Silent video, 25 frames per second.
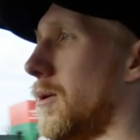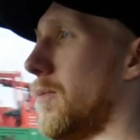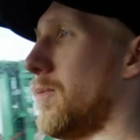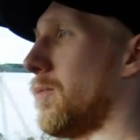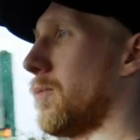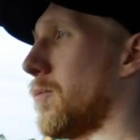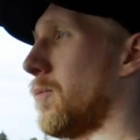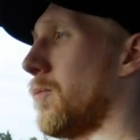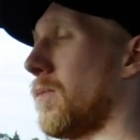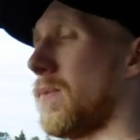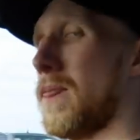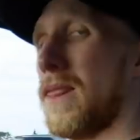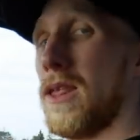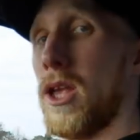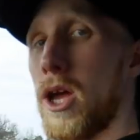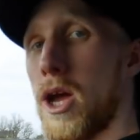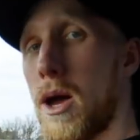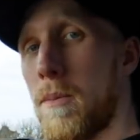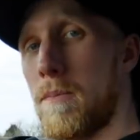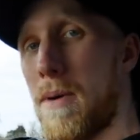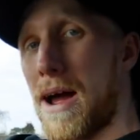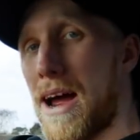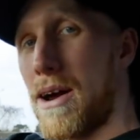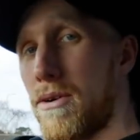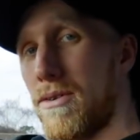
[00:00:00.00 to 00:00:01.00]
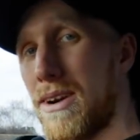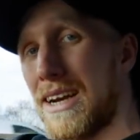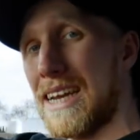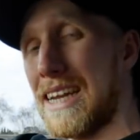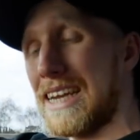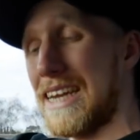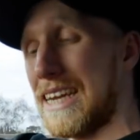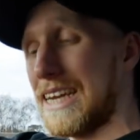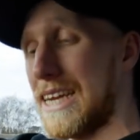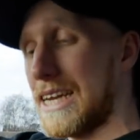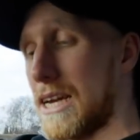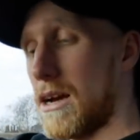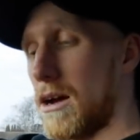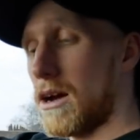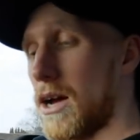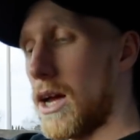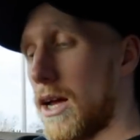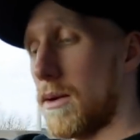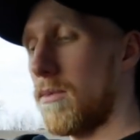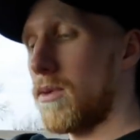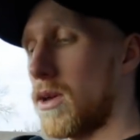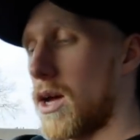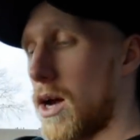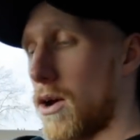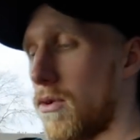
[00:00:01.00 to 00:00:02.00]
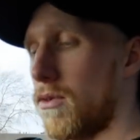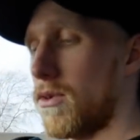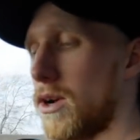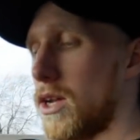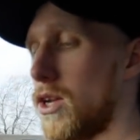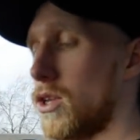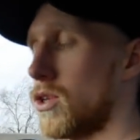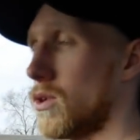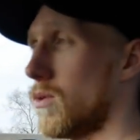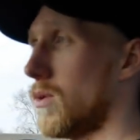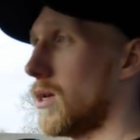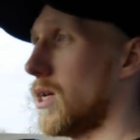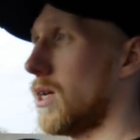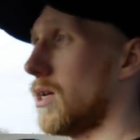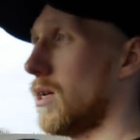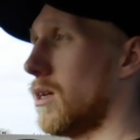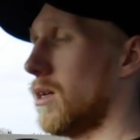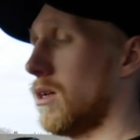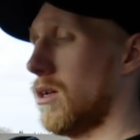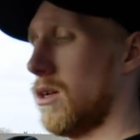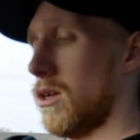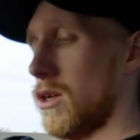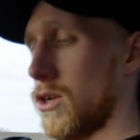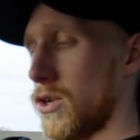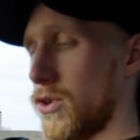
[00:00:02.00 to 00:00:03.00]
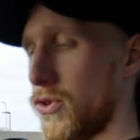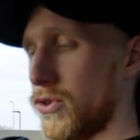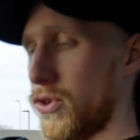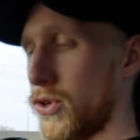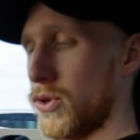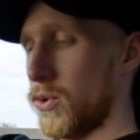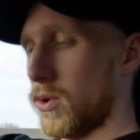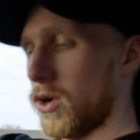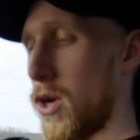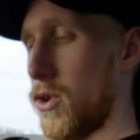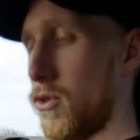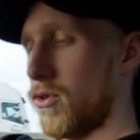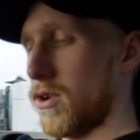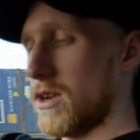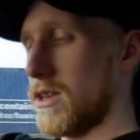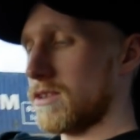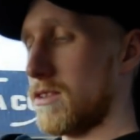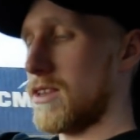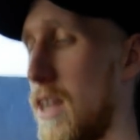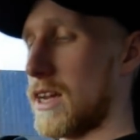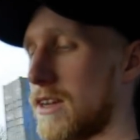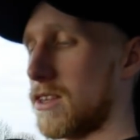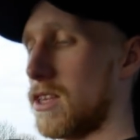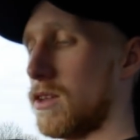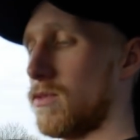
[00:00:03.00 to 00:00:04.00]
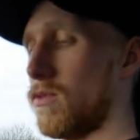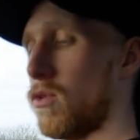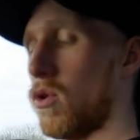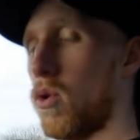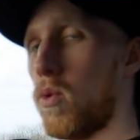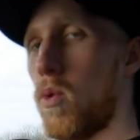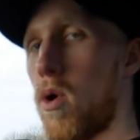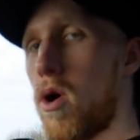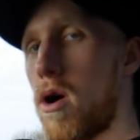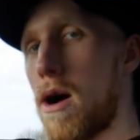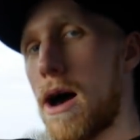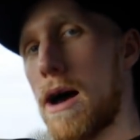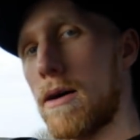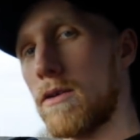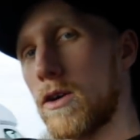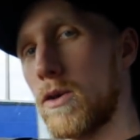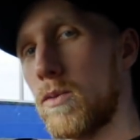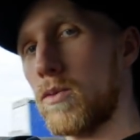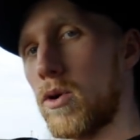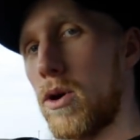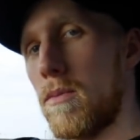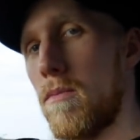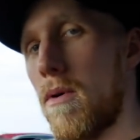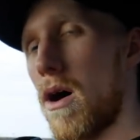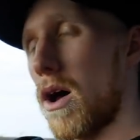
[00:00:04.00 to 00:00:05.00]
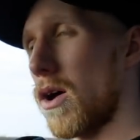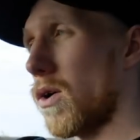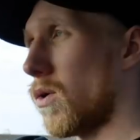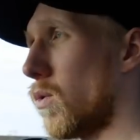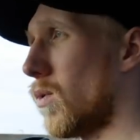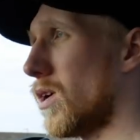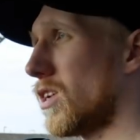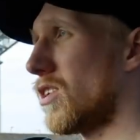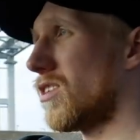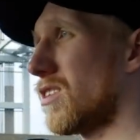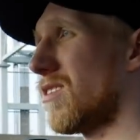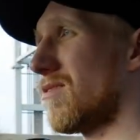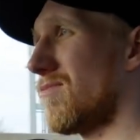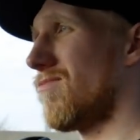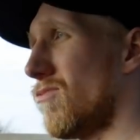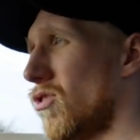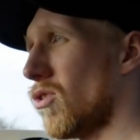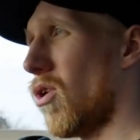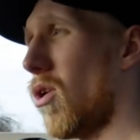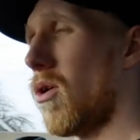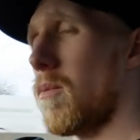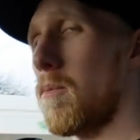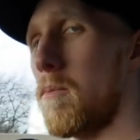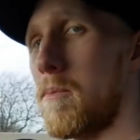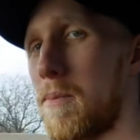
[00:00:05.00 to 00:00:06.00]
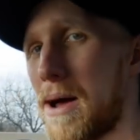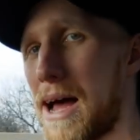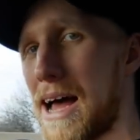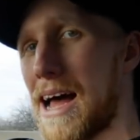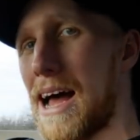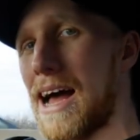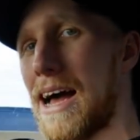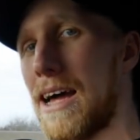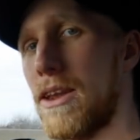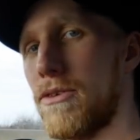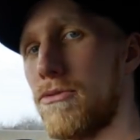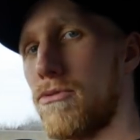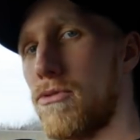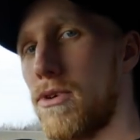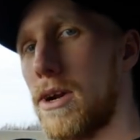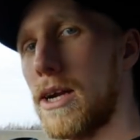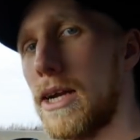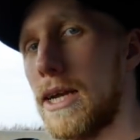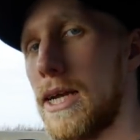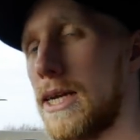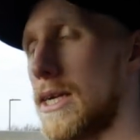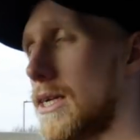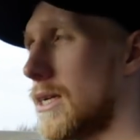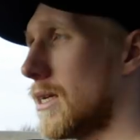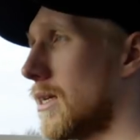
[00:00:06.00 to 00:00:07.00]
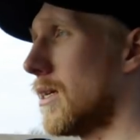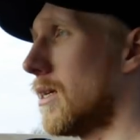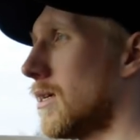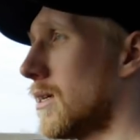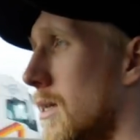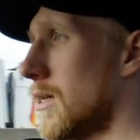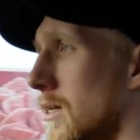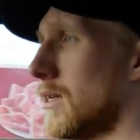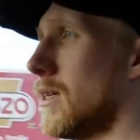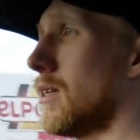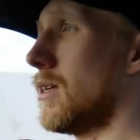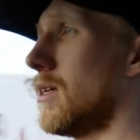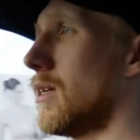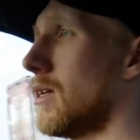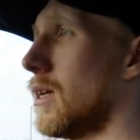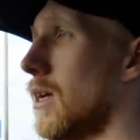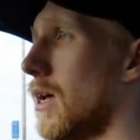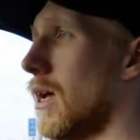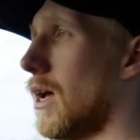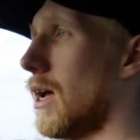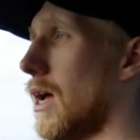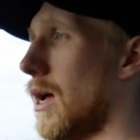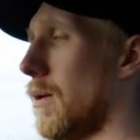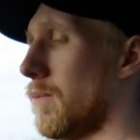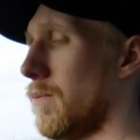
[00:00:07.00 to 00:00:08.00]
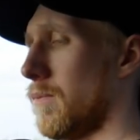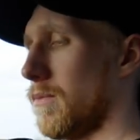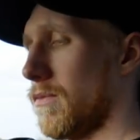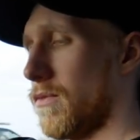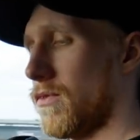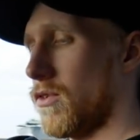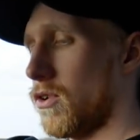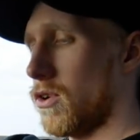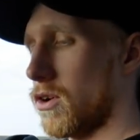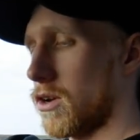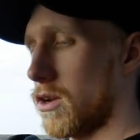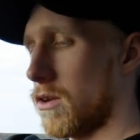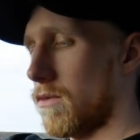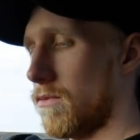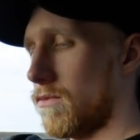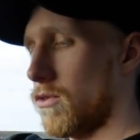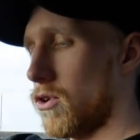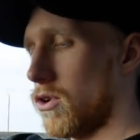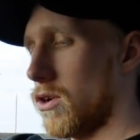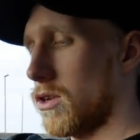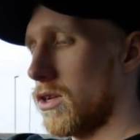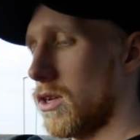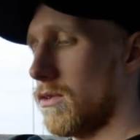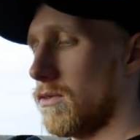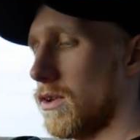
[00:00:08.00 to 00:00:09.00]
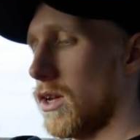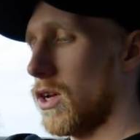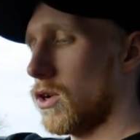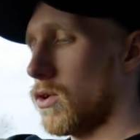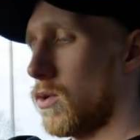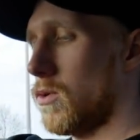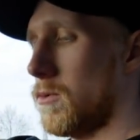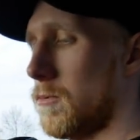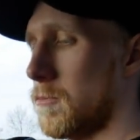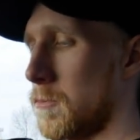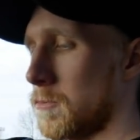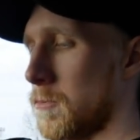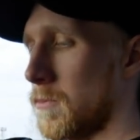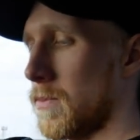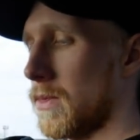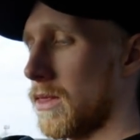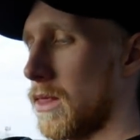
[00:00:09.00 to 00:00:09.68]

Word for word: Um, apparently, I am currently doing 264 watt hours per mile, which is not bad, really um, for a converted vehicle,